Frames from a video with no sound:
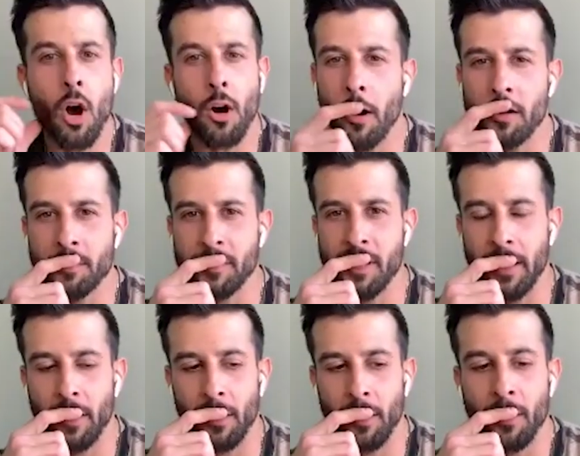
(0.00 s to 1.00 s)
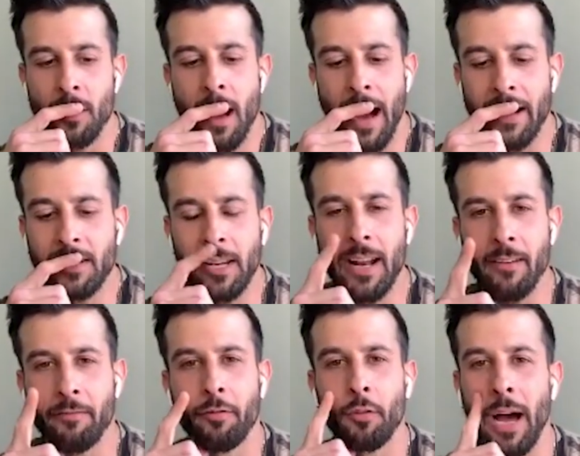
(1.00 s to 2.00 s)
hundred percent. No, no. I did
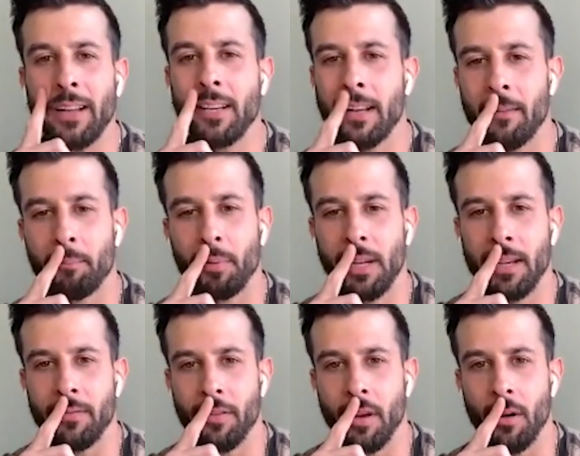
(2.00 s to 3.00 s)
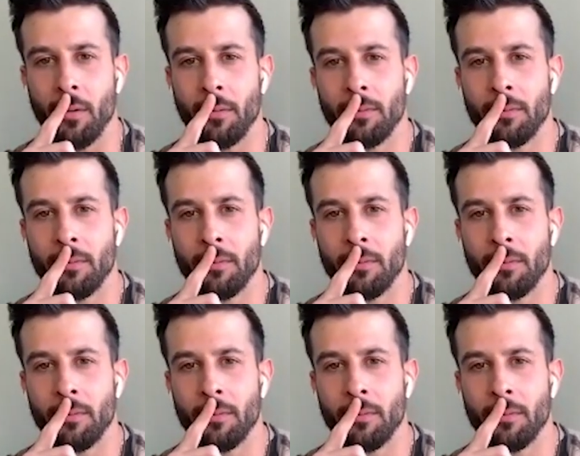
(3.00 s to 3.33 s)
have I did have belief though,